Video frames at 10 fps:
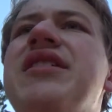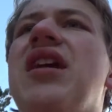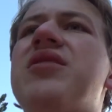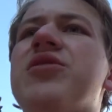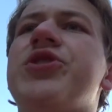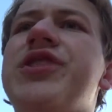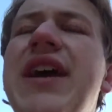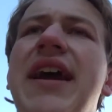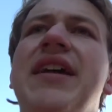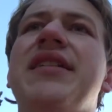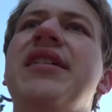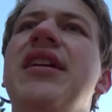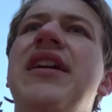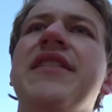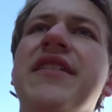to understand
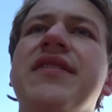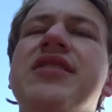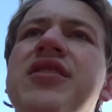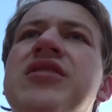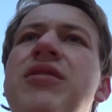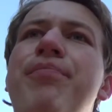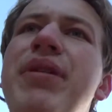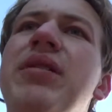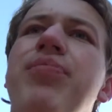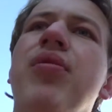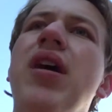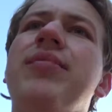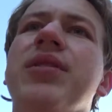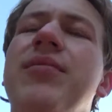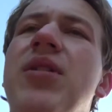that this is a big
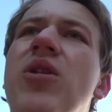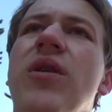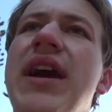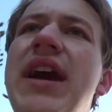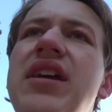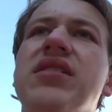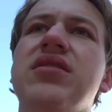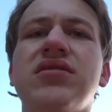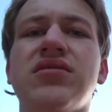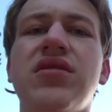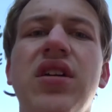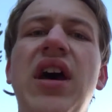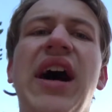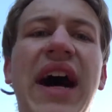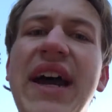problem, okay?
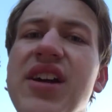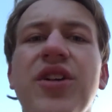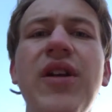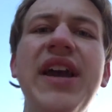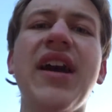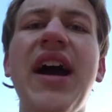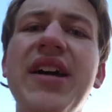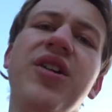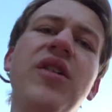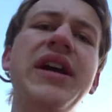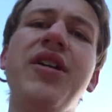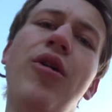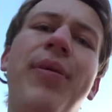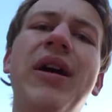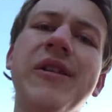I agree.
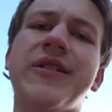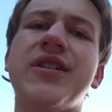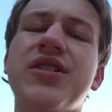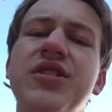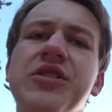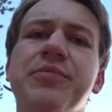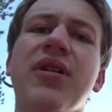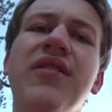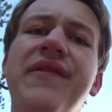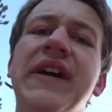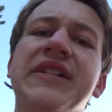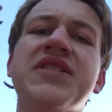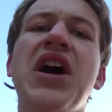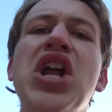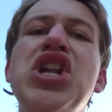No politician is perfect.
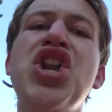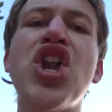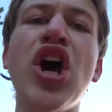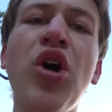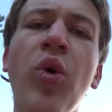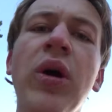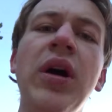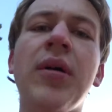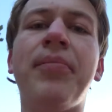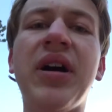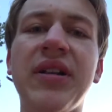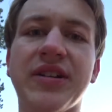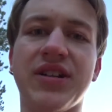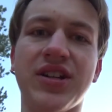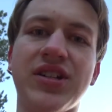No
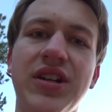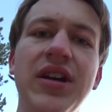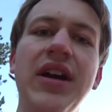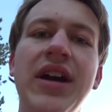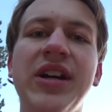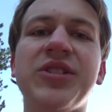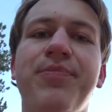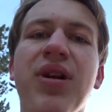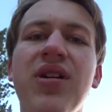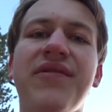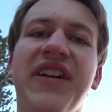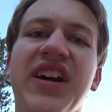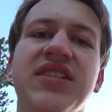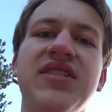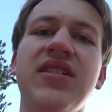politician is
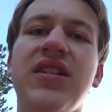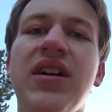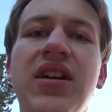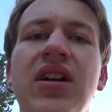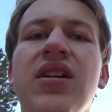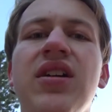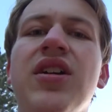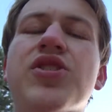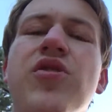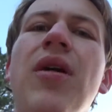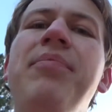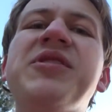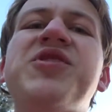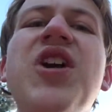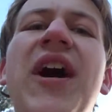perfect. Trump
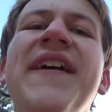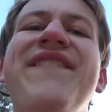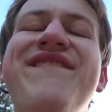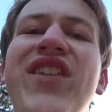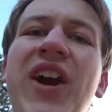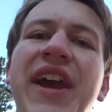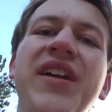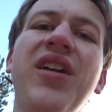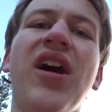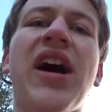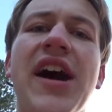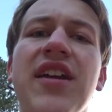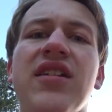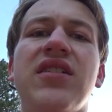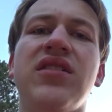is not a fucking god,